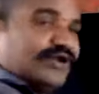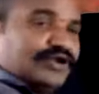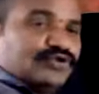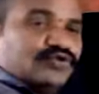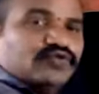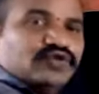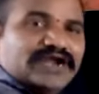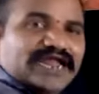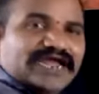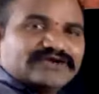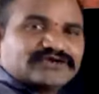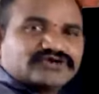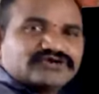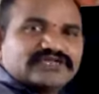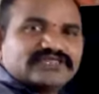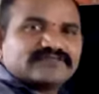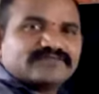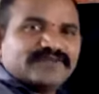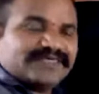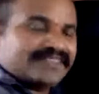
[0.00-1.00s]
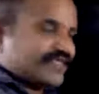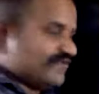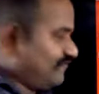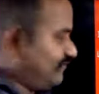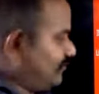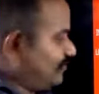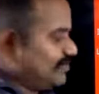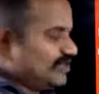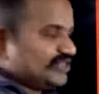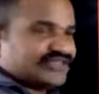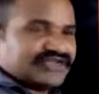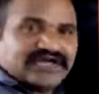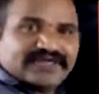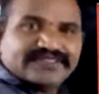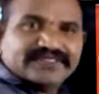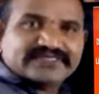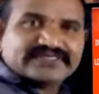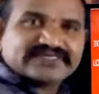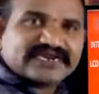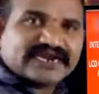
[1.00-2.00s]
you would like to display the information on the
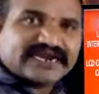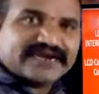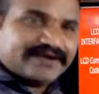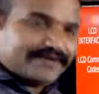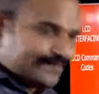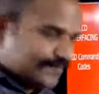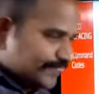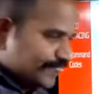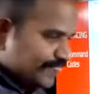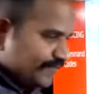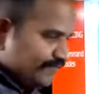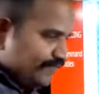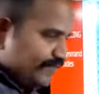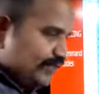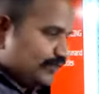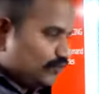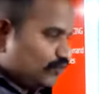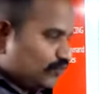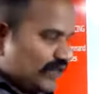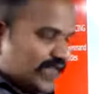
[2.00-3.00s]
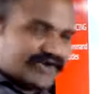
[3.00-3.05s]
screen, what will